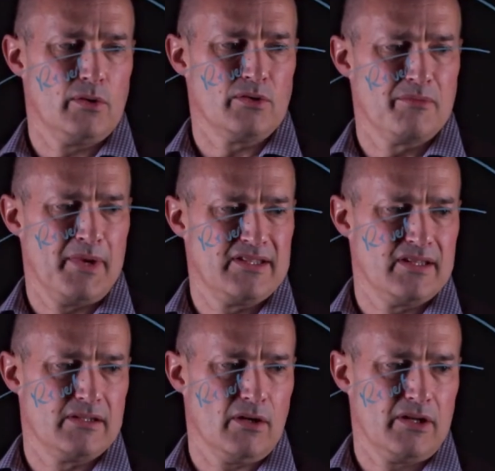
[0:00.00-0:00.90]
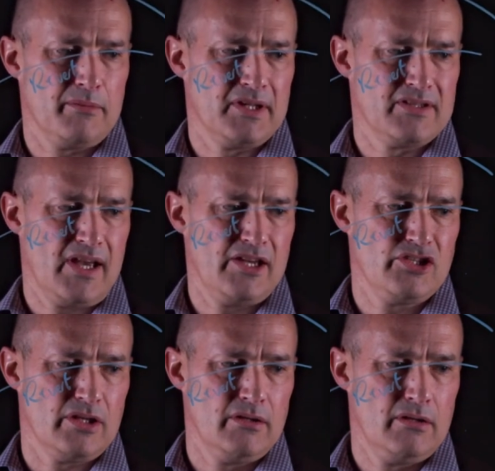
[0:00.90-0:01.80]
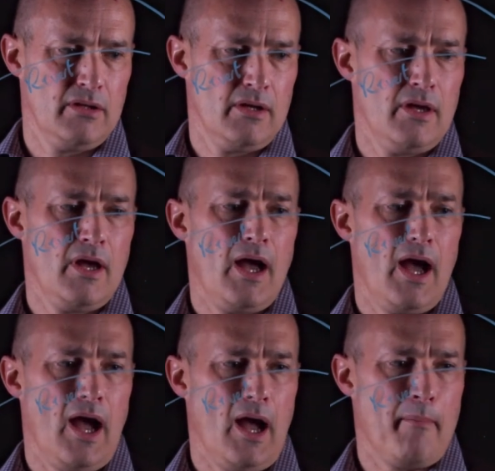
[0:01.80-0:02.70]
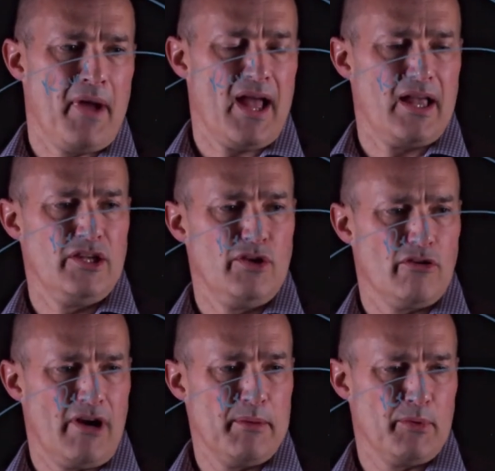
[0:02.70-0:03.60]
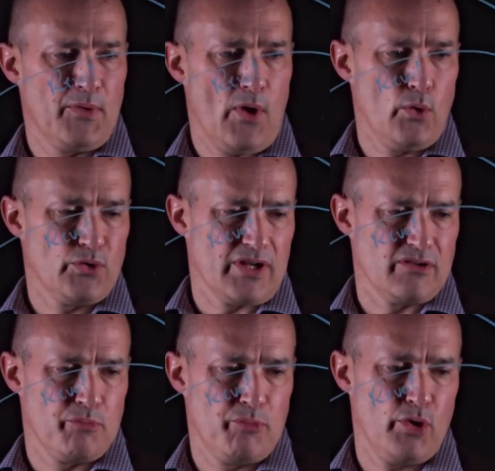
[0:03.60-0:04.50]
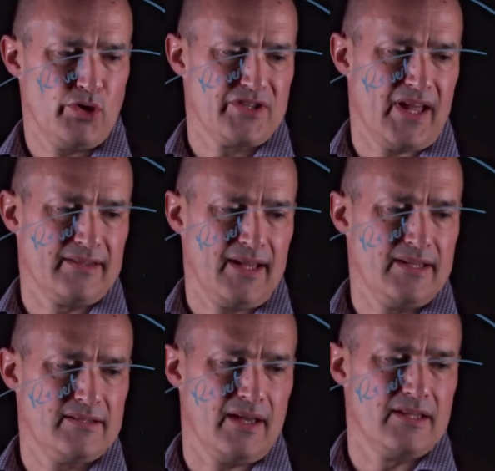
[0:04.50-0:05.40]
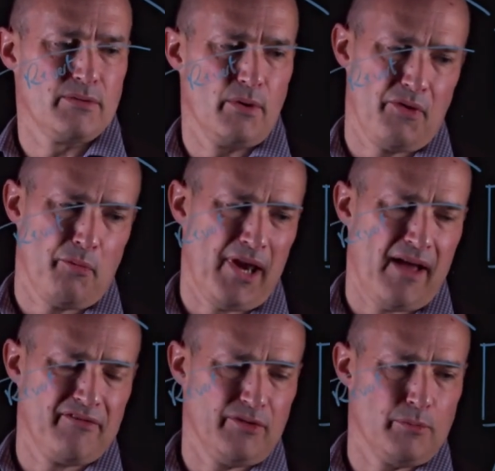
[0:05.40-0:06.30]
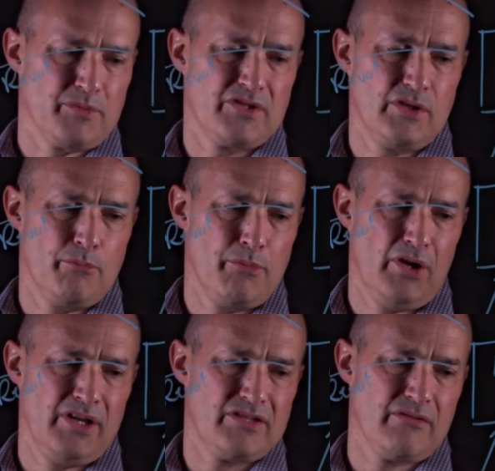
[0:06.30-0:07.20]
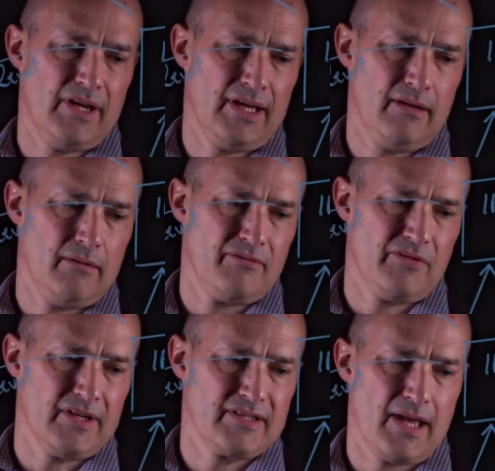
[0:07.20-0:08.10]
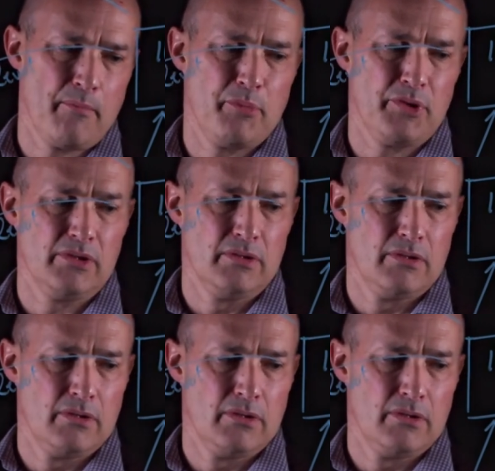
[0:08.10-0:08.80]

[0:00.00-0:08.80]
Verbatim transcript: automated documentation, um, you're able also to push that data into other platforms. Your monitoring, for example,